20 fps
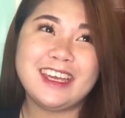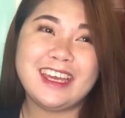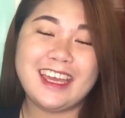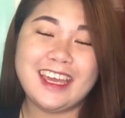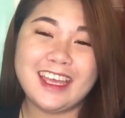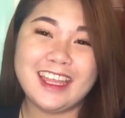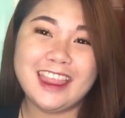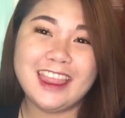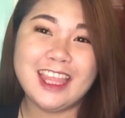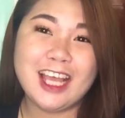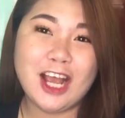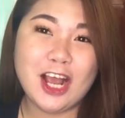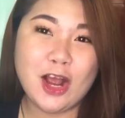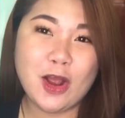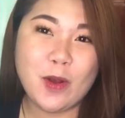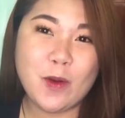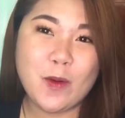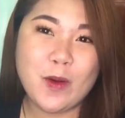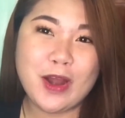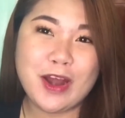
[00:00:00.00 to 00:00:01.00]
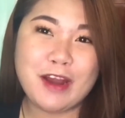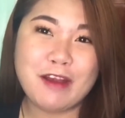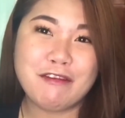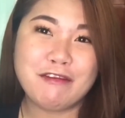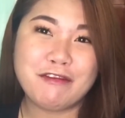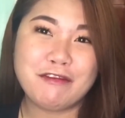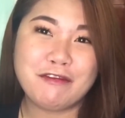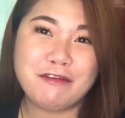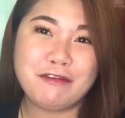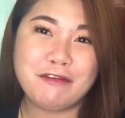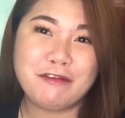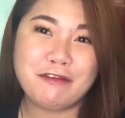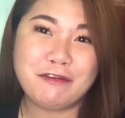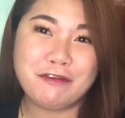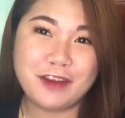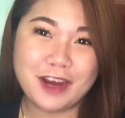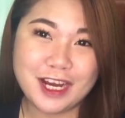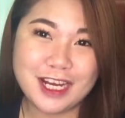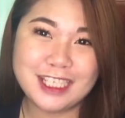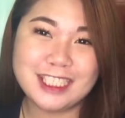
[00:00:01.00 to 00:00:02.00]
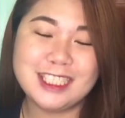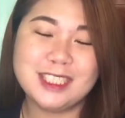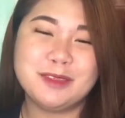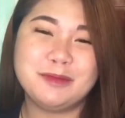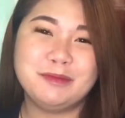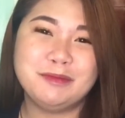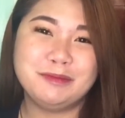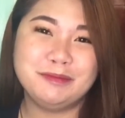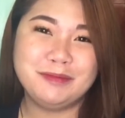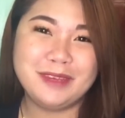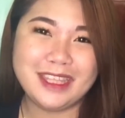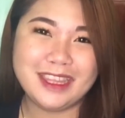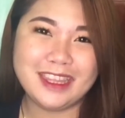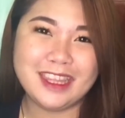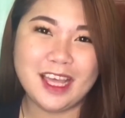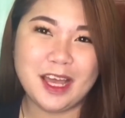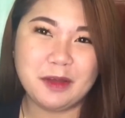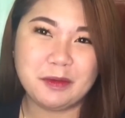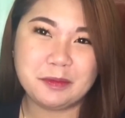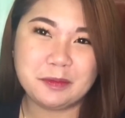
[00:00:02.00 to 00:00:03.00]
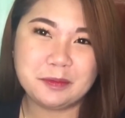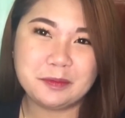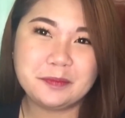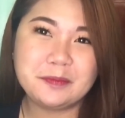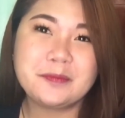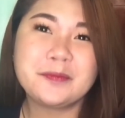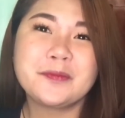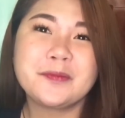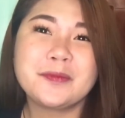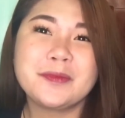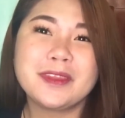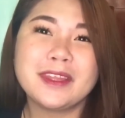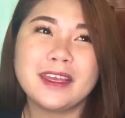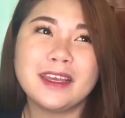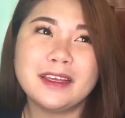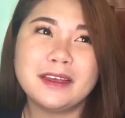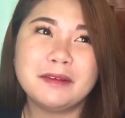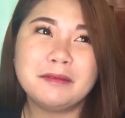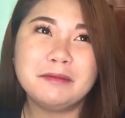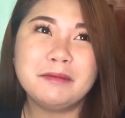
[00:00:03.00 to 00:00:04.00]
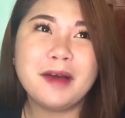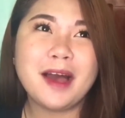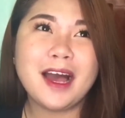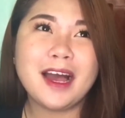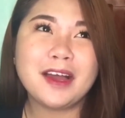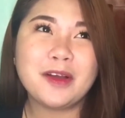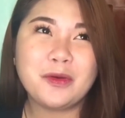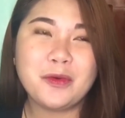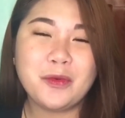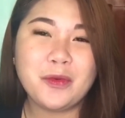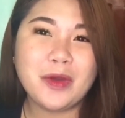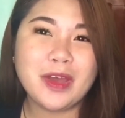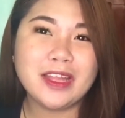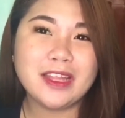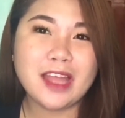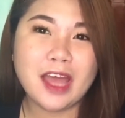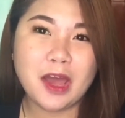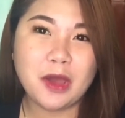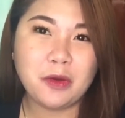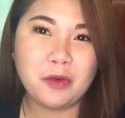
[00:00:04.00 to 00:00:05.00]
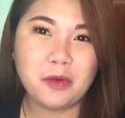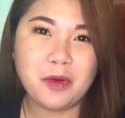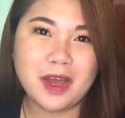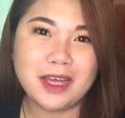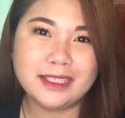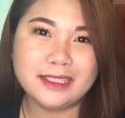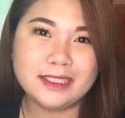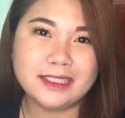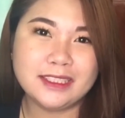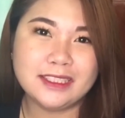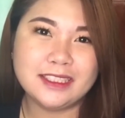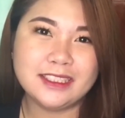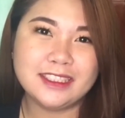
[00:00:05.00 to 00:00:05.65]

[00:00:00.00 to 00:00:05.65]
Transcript: in our first meetup back when I was